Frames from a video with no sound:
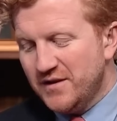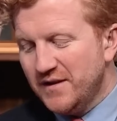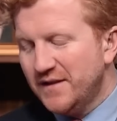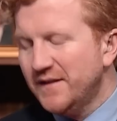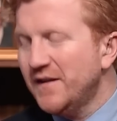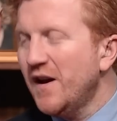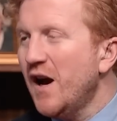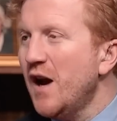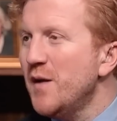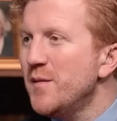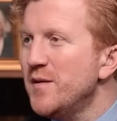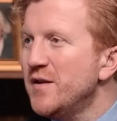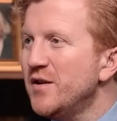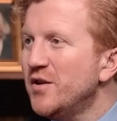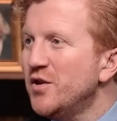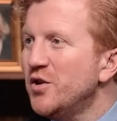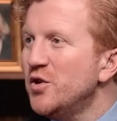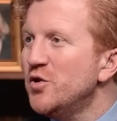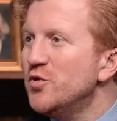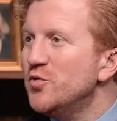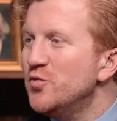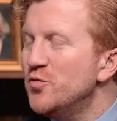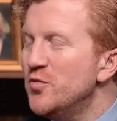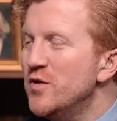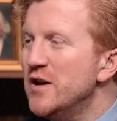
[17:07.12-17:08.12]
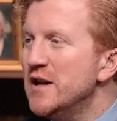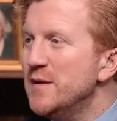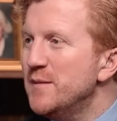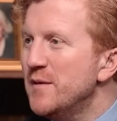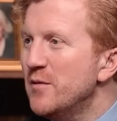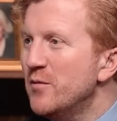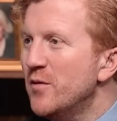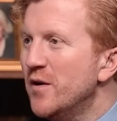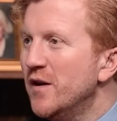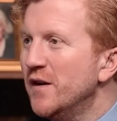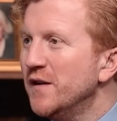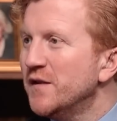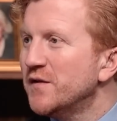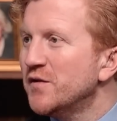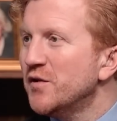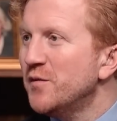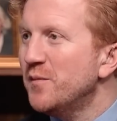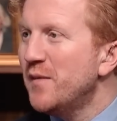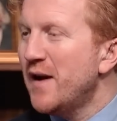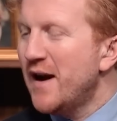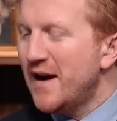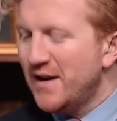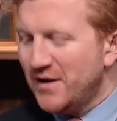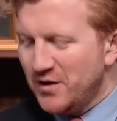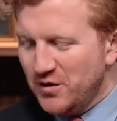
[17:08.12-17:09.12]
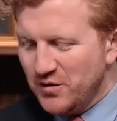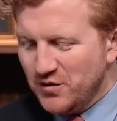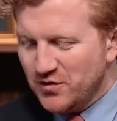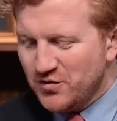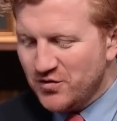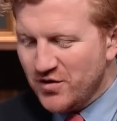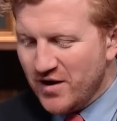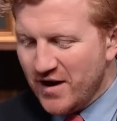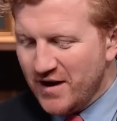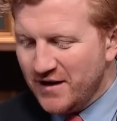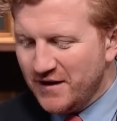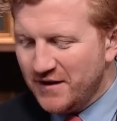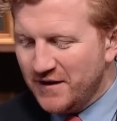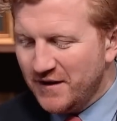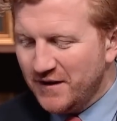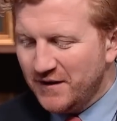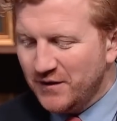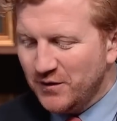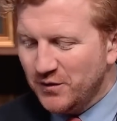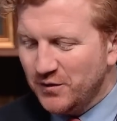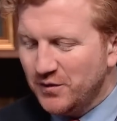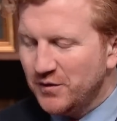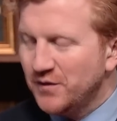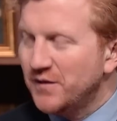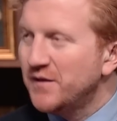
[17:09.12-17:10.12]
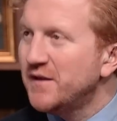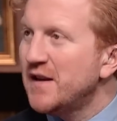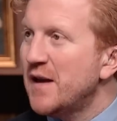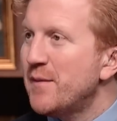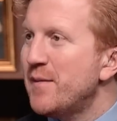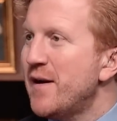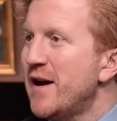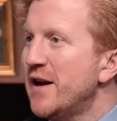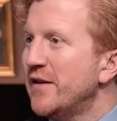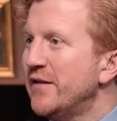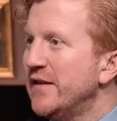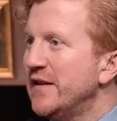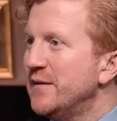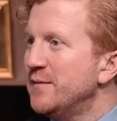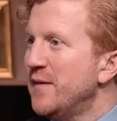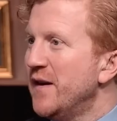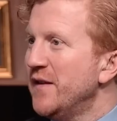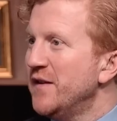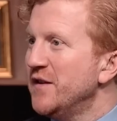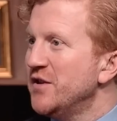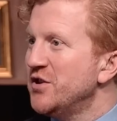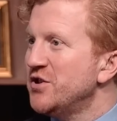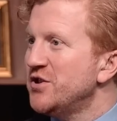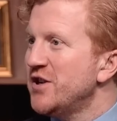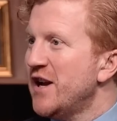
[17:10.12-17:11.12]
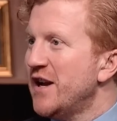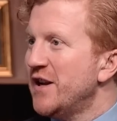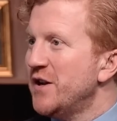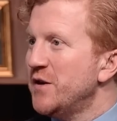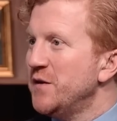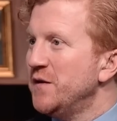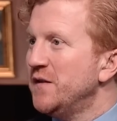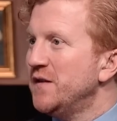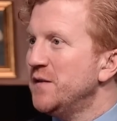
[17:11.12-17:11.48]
the timing couldn't really be worse for a man who's trying to sort of step out of his mother's shadow,